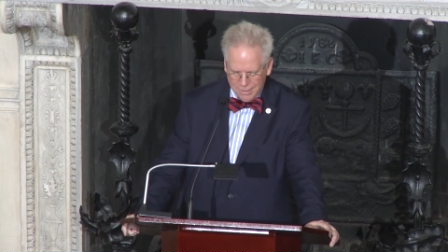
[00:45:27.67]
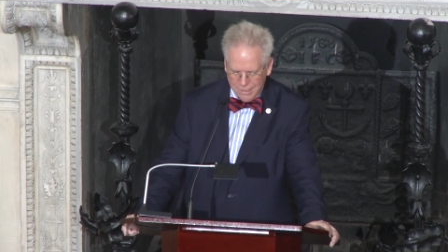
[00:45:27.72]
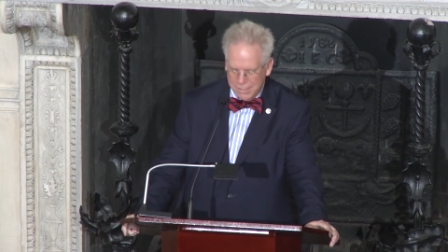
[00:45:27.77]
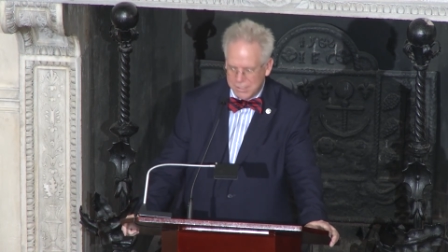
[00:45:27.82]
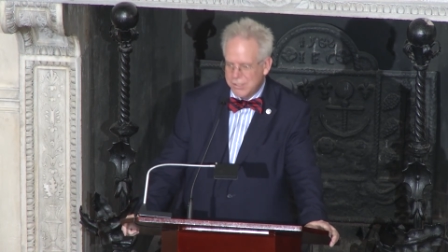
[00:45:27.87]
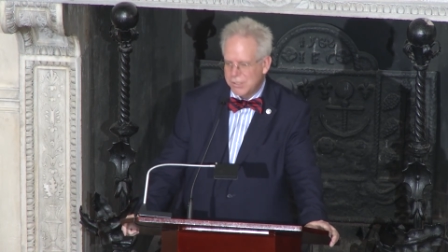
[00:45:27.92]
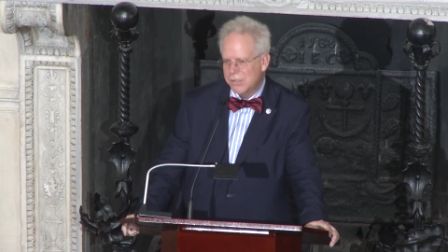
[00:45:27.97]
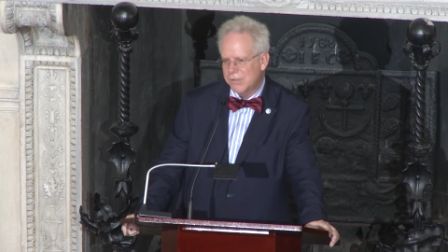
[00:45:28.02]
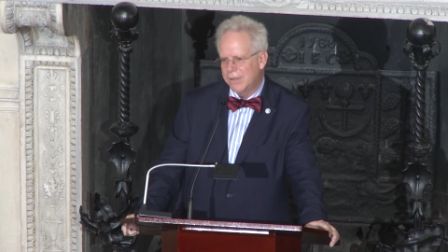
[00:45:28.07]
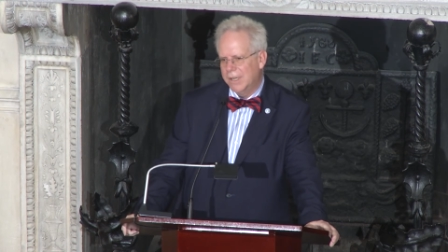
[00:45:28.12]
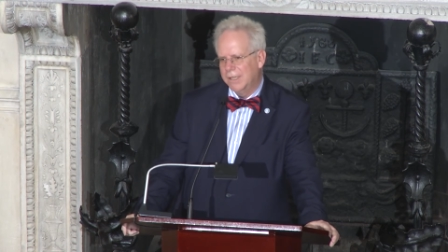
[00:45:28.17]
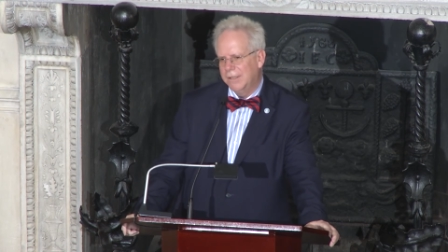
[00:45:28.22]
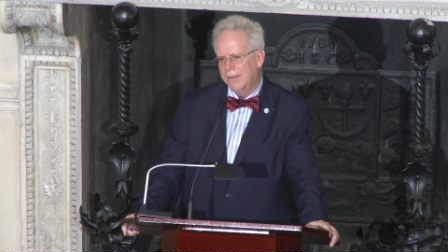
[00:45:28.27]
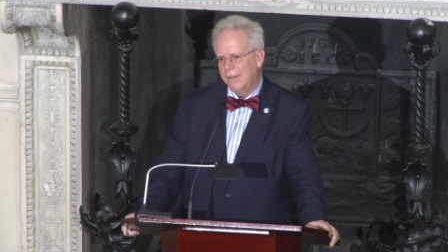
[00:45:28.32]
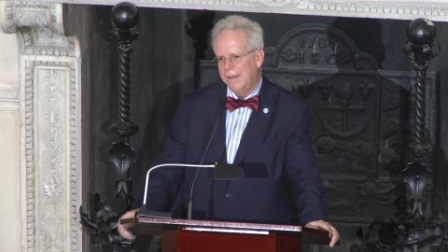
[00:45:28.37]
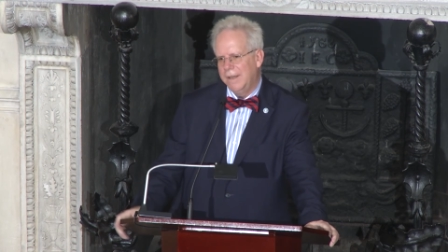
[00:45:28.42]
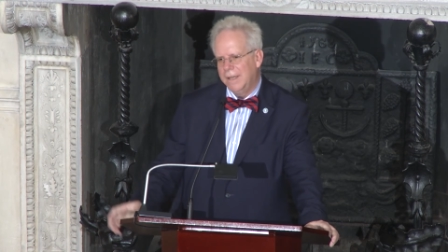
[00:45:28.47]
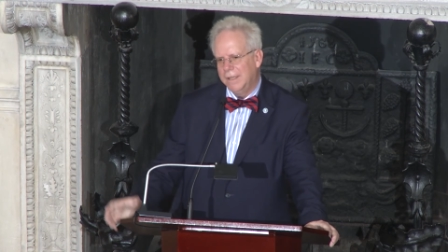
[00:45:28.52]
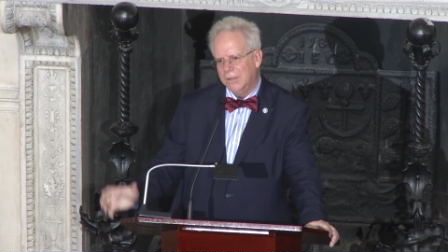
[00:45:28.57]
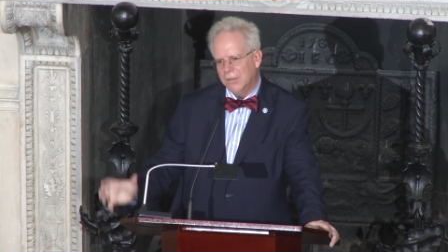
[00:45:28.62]
in
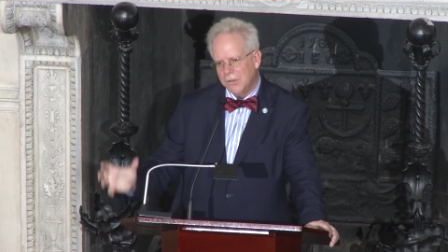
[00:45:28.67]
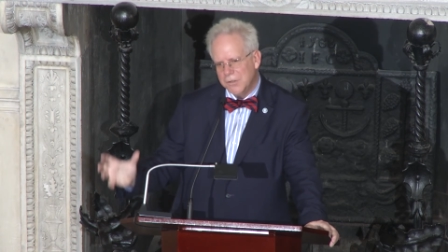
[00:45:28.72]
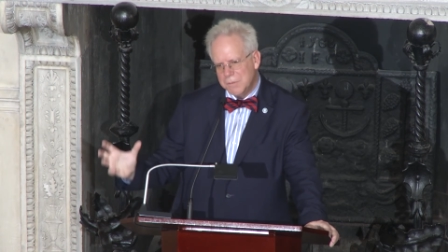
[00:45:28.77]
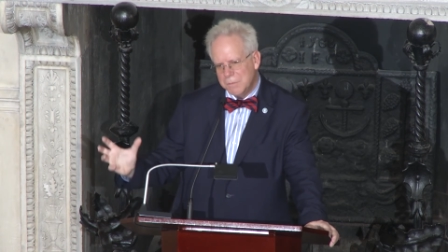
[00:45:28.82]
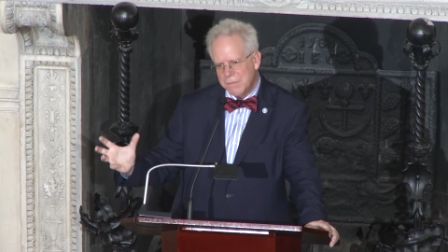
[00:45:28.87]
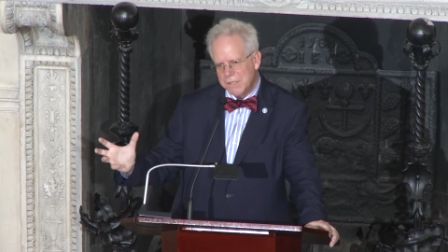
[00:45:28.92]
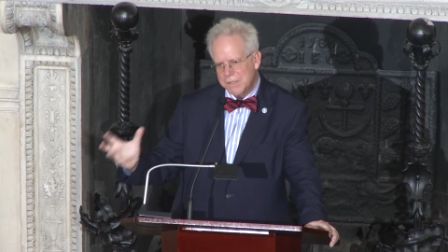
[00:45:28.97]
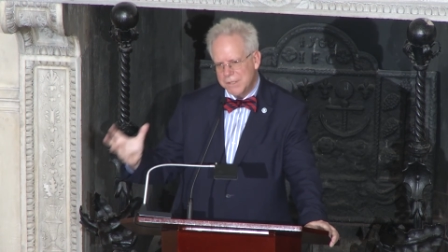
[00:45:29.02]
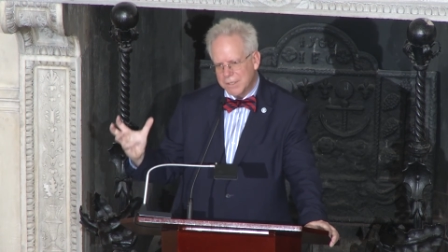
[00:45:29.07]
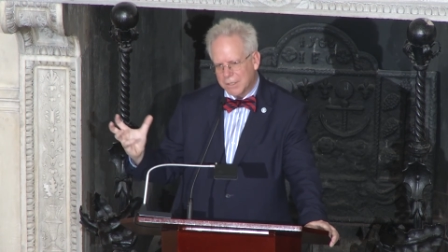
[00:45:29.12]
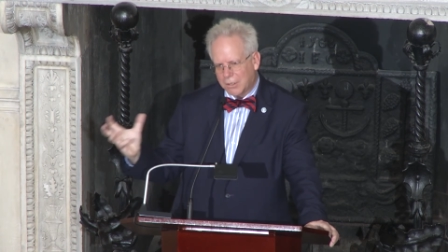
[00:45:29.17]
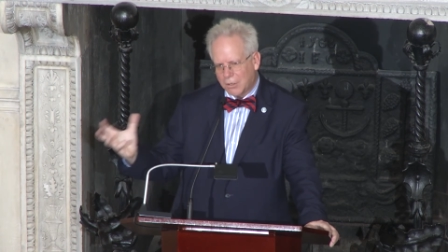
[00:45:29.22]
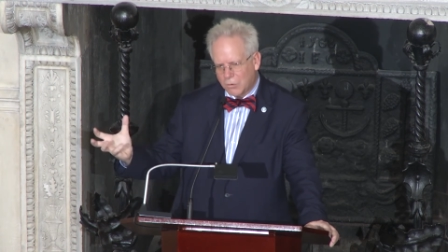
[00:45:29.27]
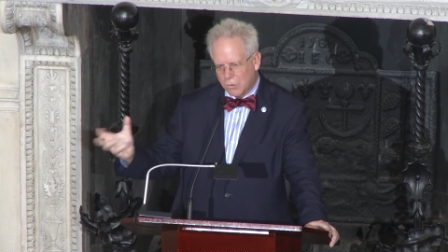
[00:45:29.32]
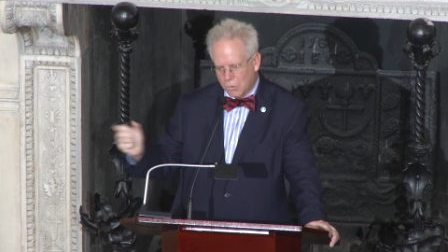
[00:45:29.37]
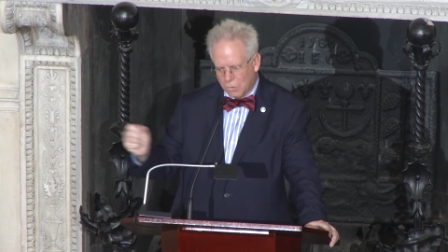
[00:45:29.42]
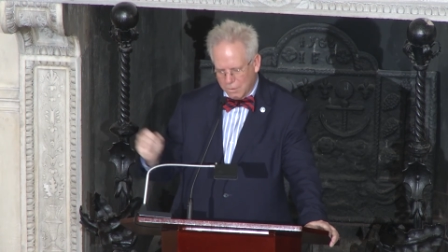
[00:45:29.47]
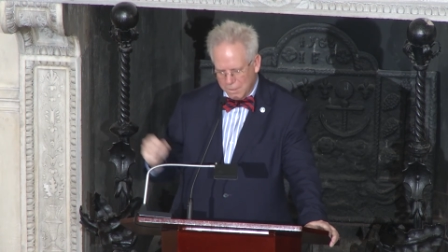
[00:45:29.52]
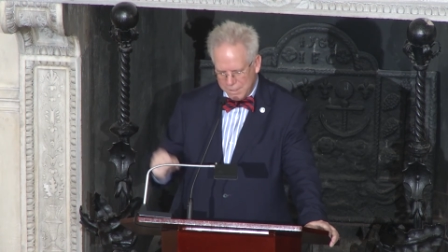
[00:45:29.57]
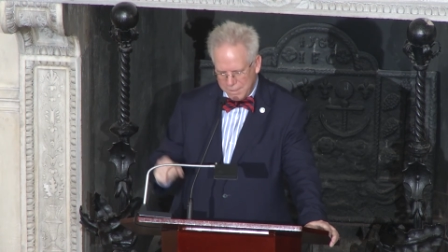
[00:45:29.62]
strengthening those mystic
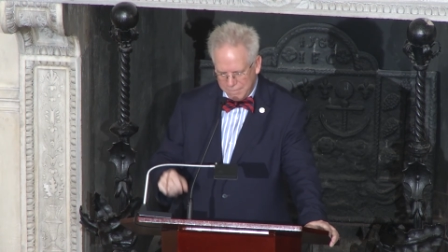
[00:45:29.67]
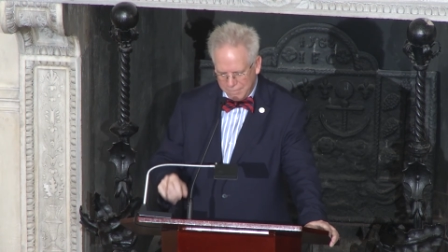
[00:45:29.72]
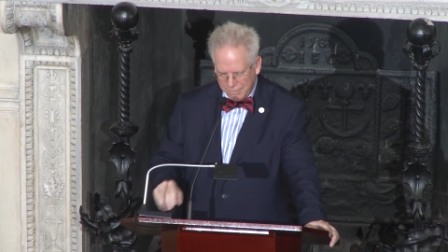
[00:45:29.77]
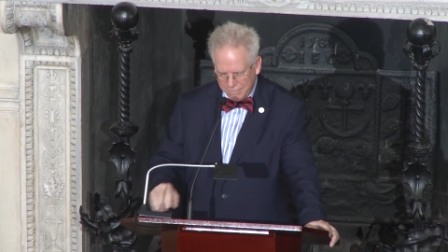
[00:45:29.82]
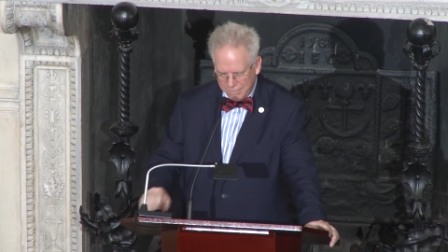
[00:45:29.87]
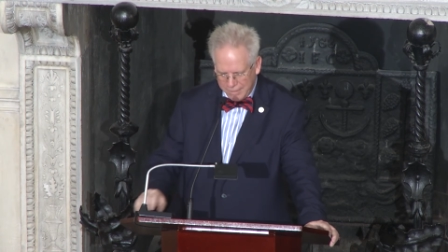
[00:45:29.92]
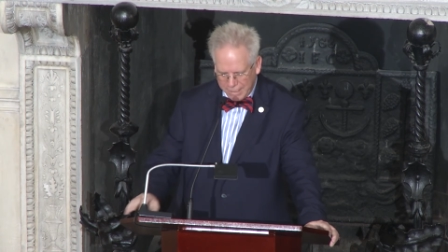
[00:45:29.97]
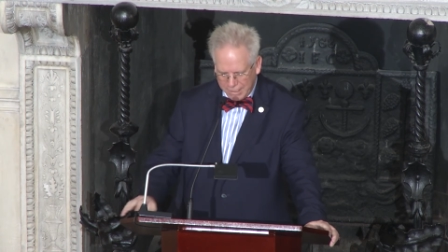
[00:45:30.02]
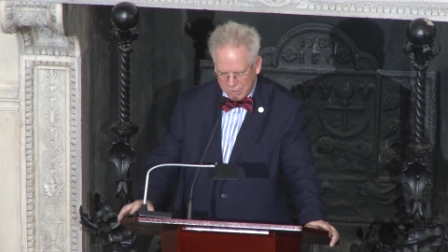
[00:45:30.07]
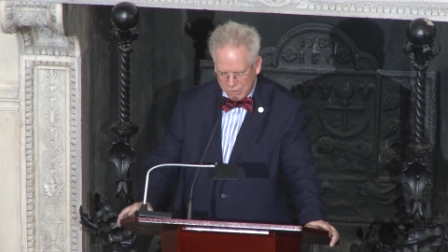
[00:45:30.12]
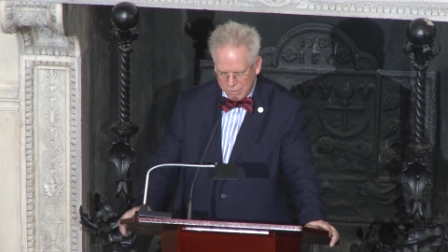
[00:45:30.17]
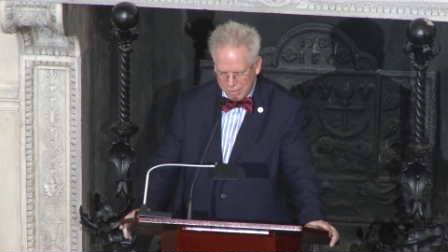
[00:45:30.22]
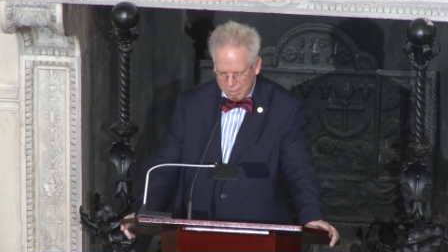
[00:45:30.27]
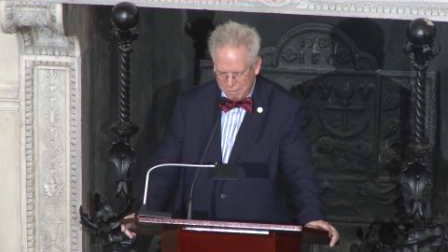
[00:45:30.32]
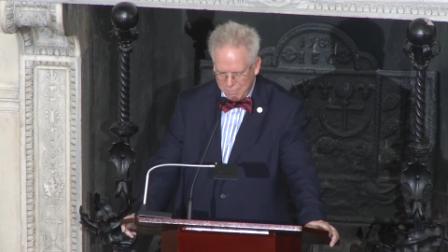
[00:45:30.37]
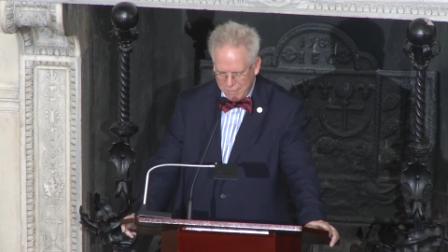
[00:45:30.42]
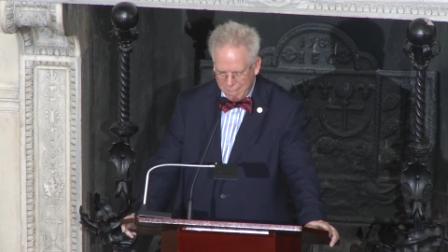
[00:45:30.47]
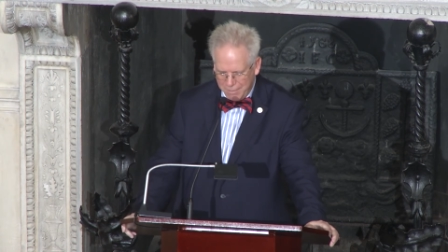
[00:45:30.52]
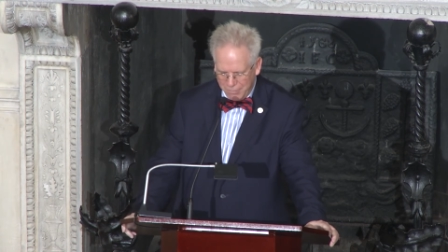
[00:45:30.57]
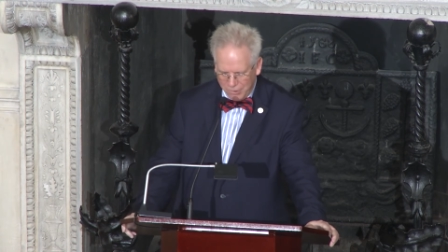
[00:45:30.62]
cords of affection
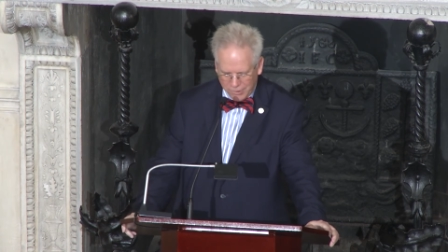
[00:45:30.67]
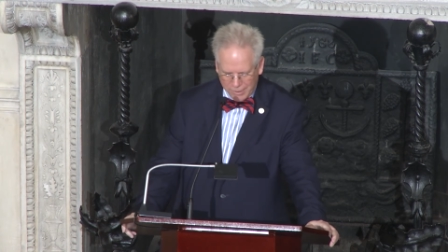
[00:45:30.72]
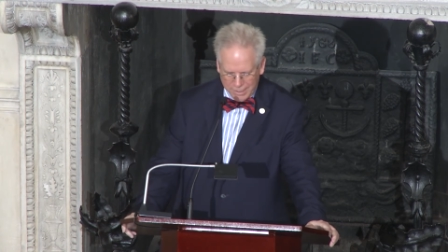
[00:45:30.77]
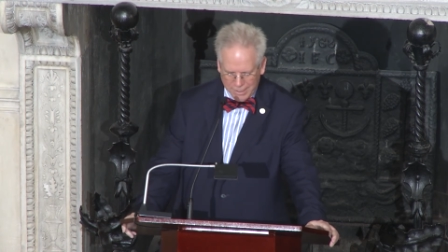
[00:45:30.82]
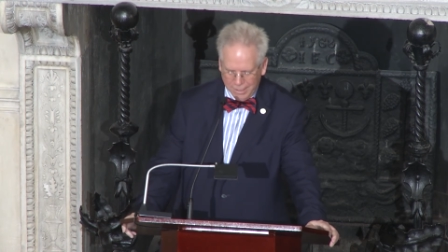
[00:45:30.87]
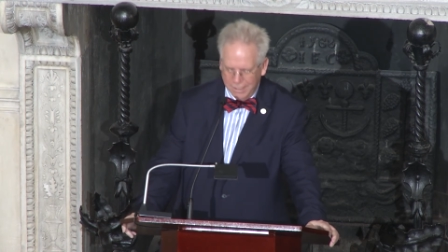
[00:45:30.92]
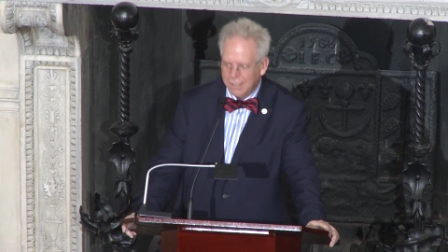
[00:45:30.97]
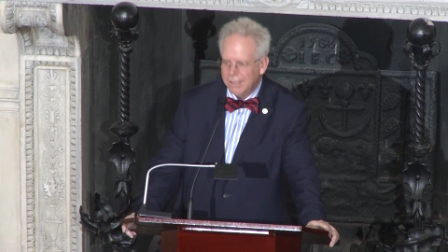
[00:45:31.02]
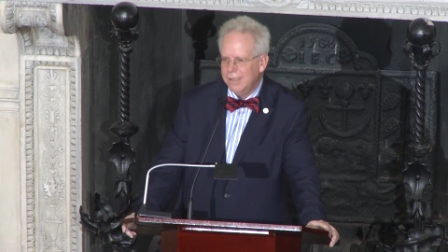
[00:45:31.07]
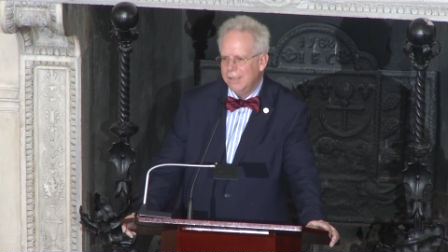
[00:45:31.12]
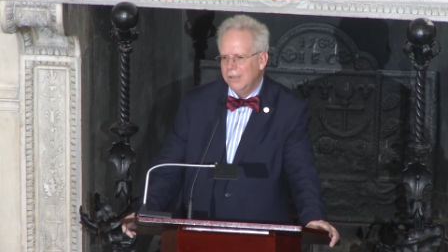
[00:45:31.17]
and memory